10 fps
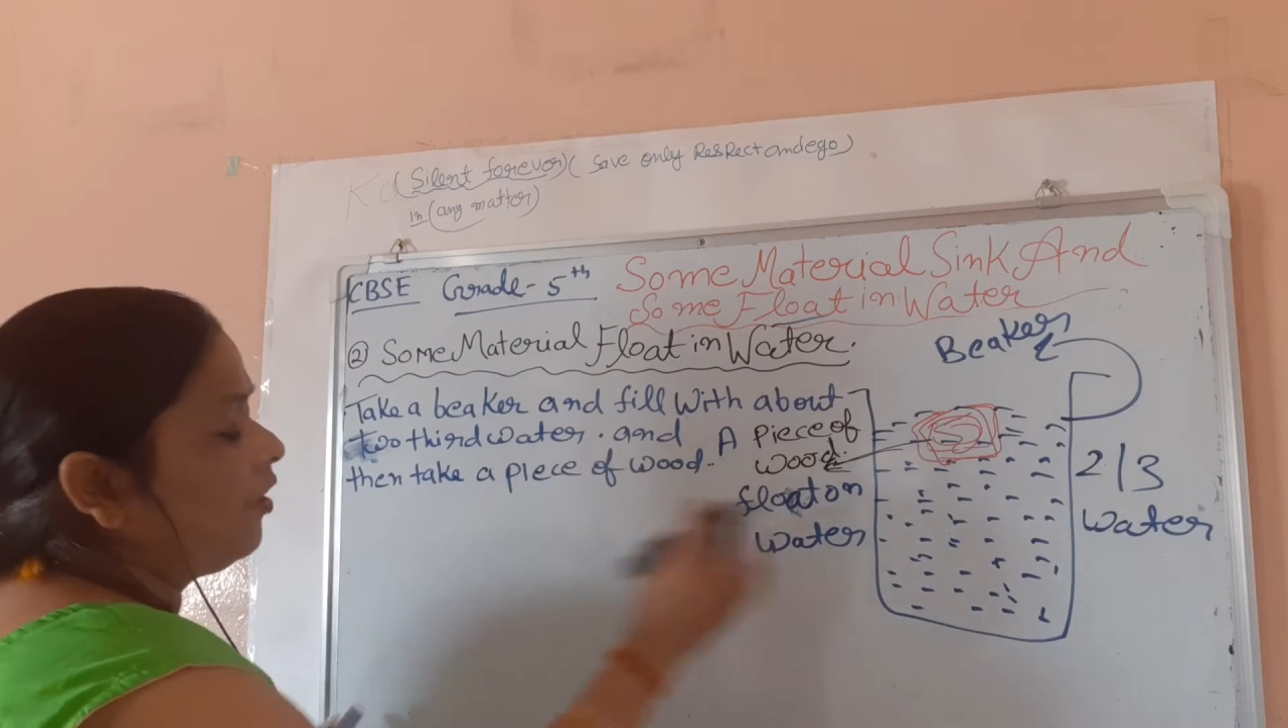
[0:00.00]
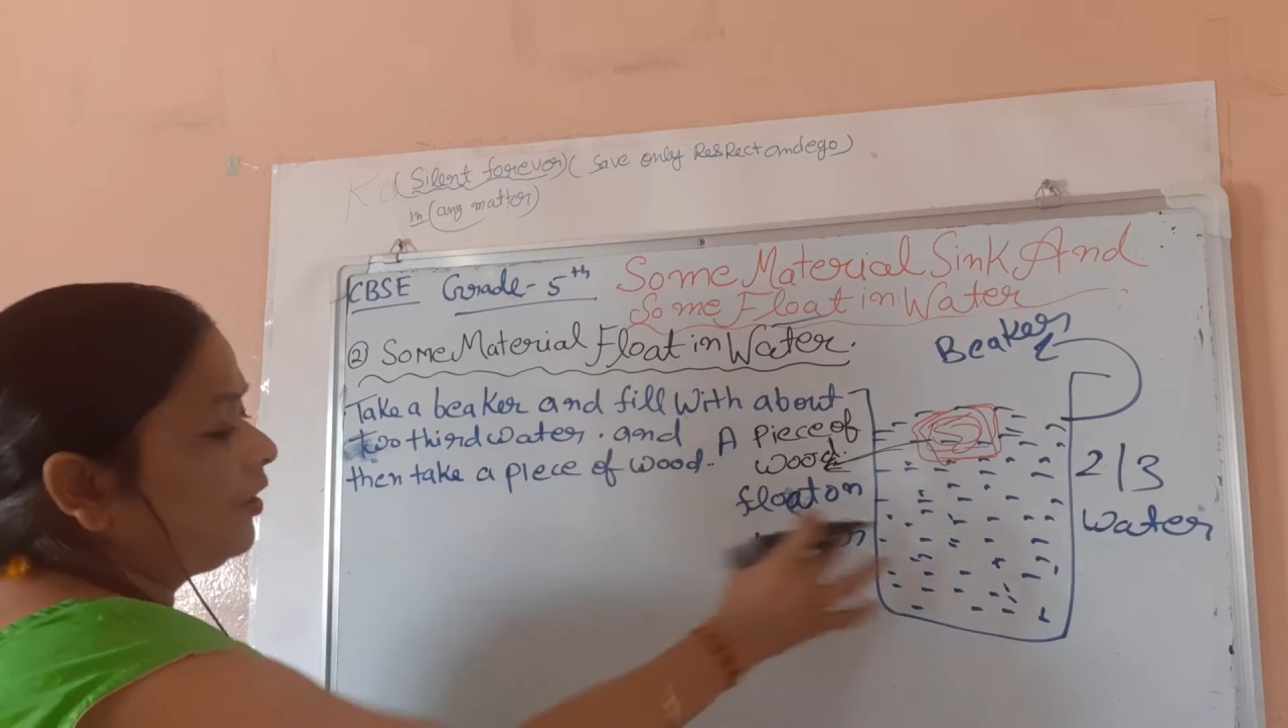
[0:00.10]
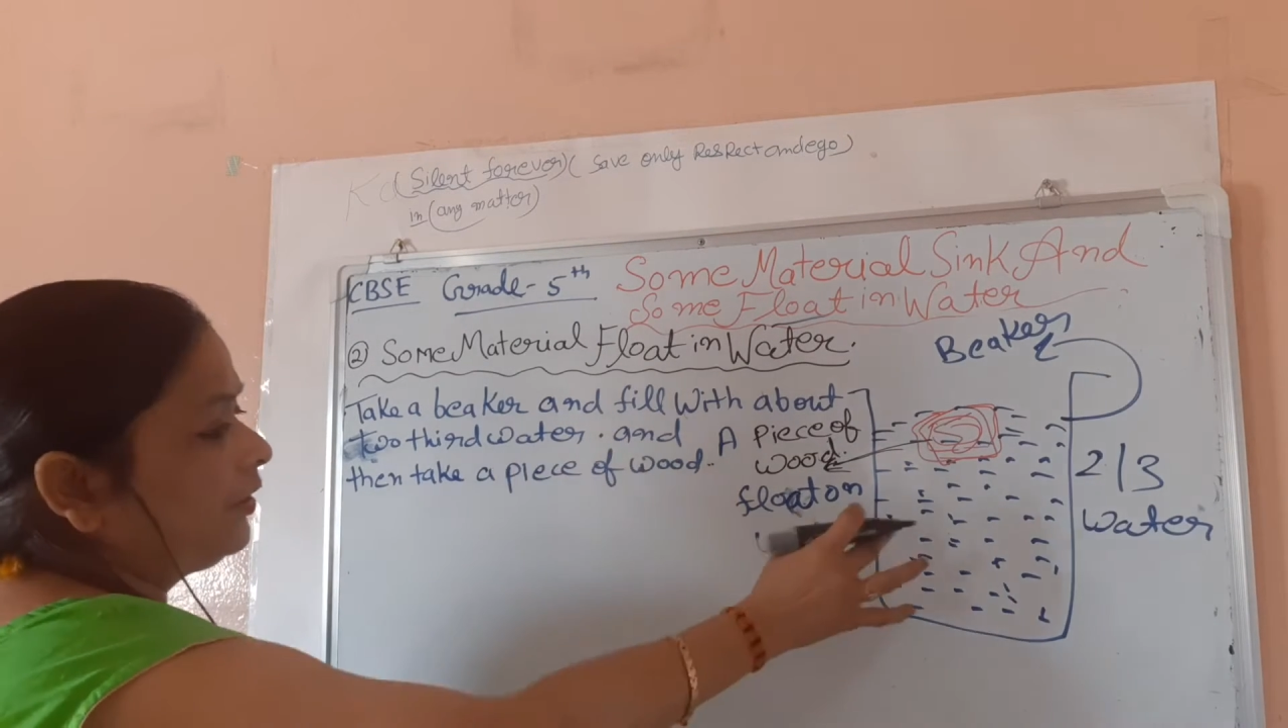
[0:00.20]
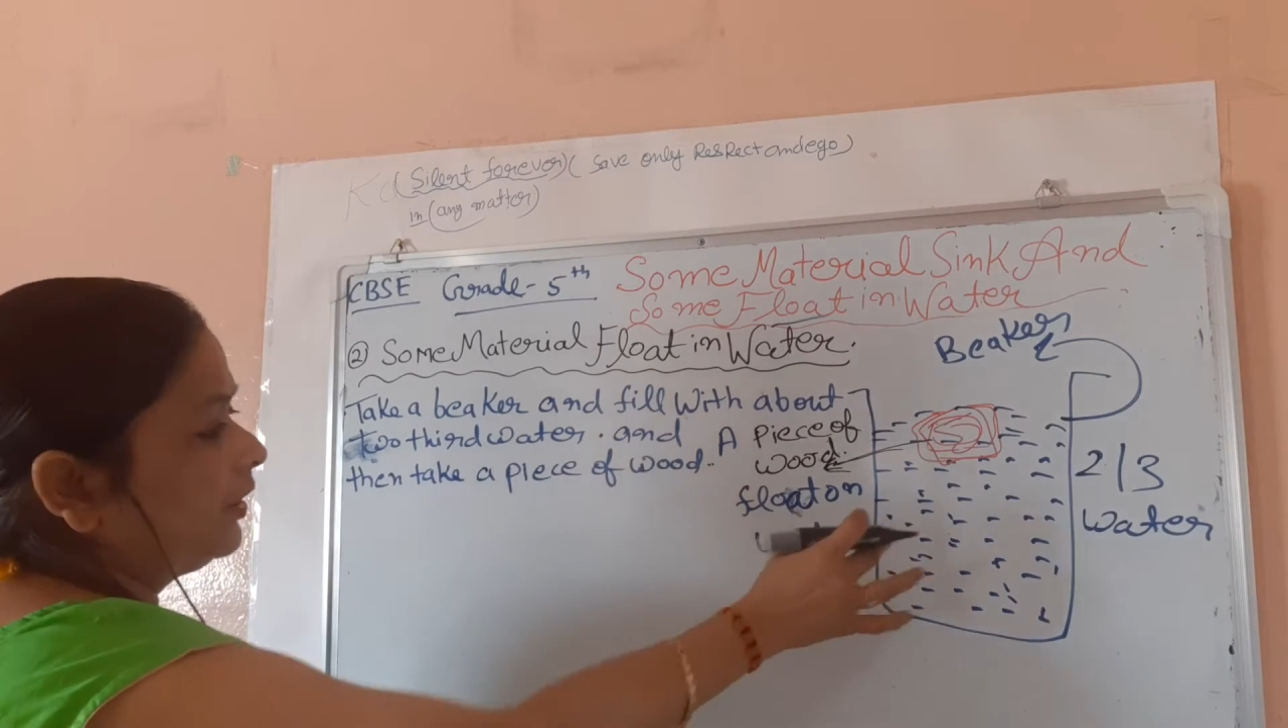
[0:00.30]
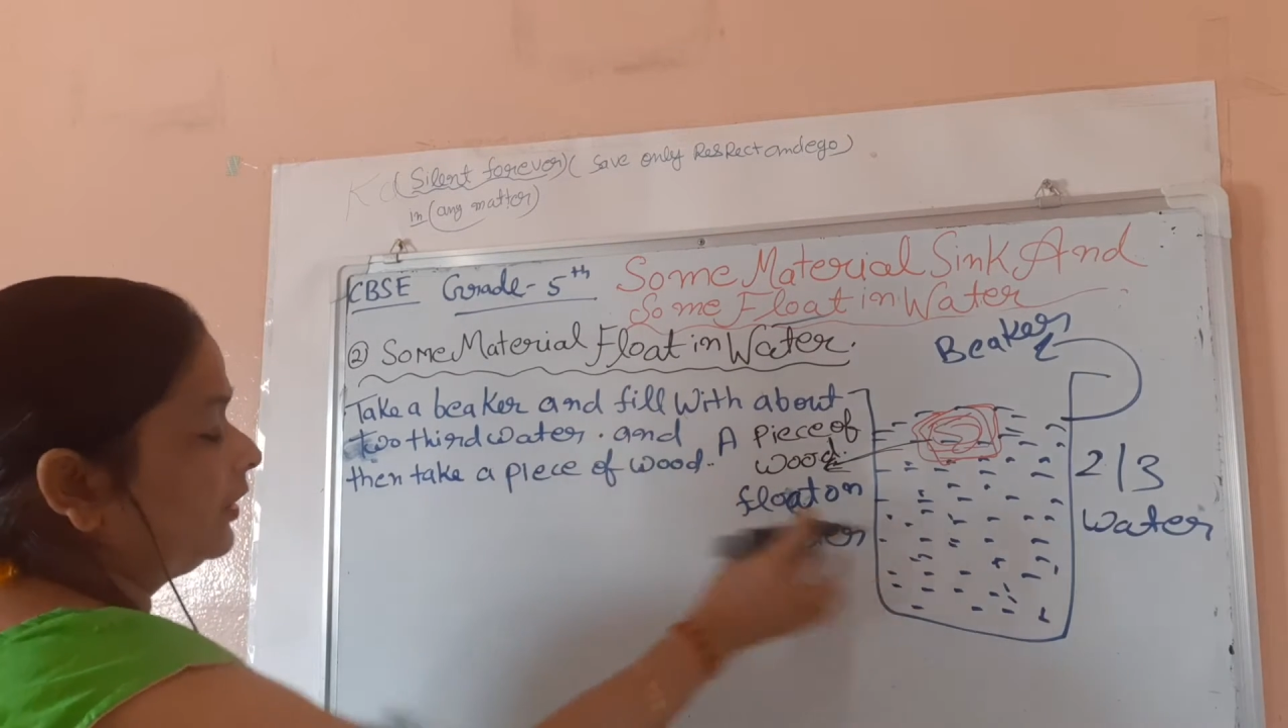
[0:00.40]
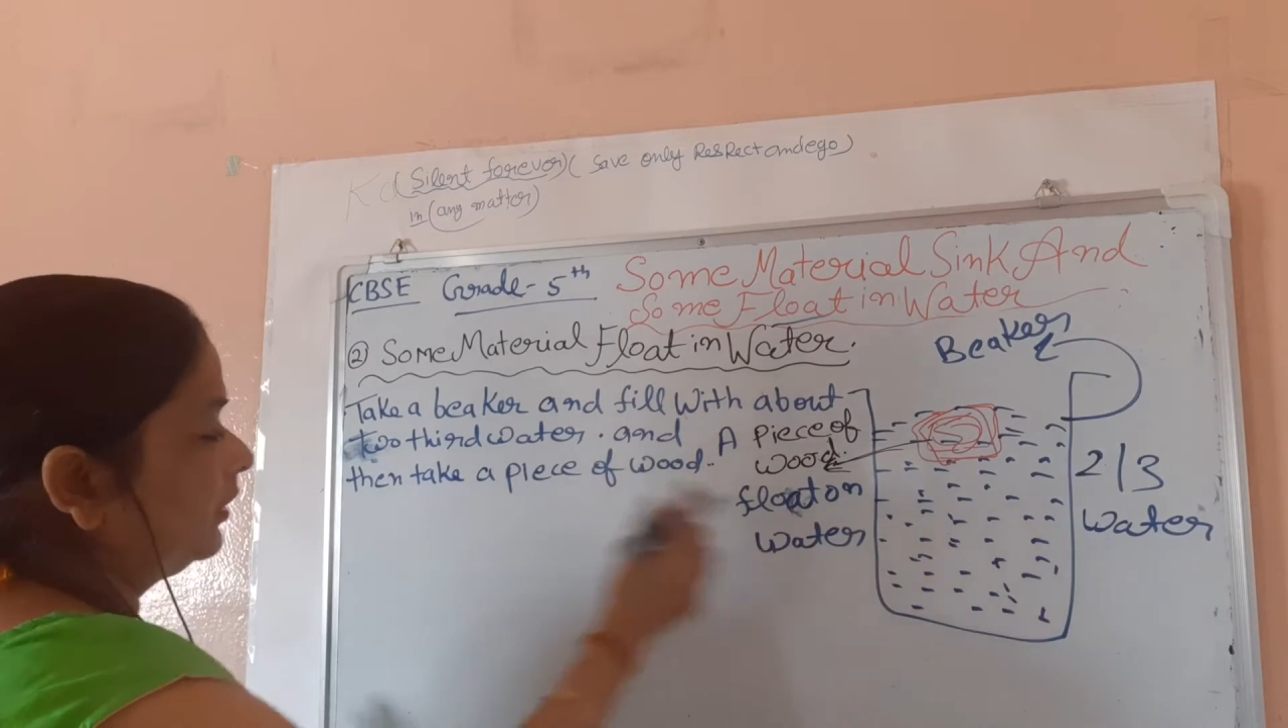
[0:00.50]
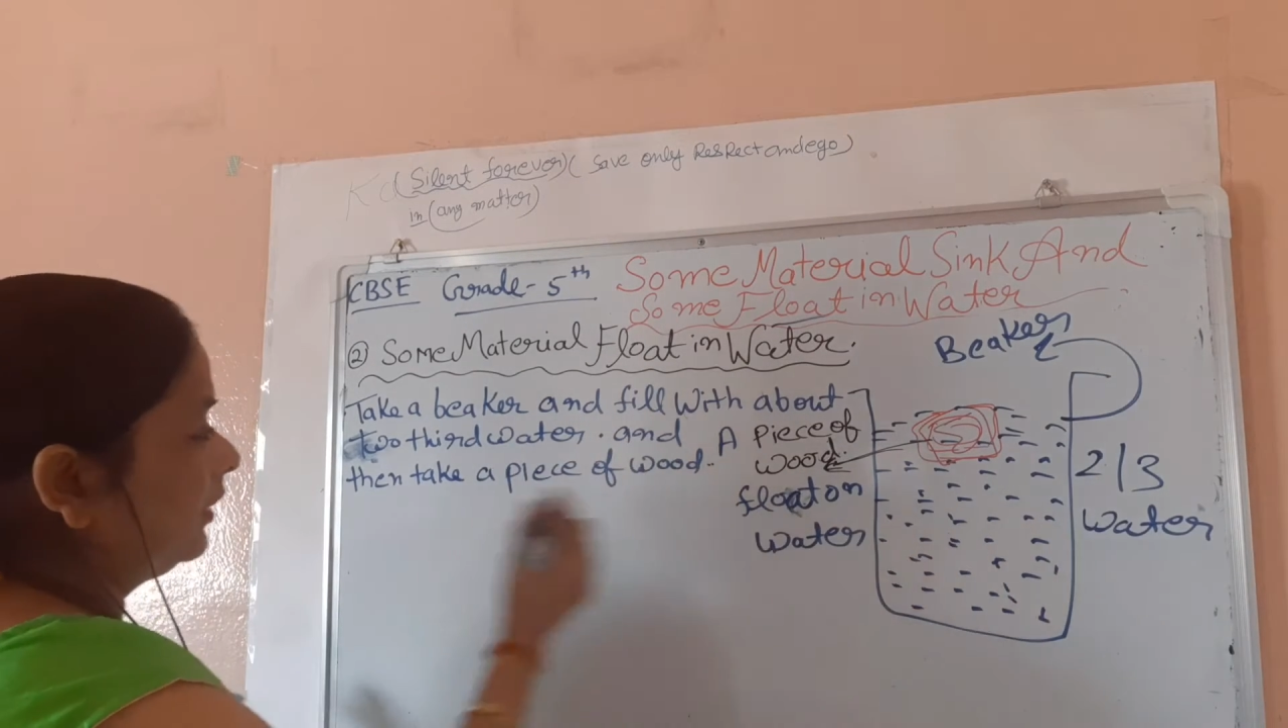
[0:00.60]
water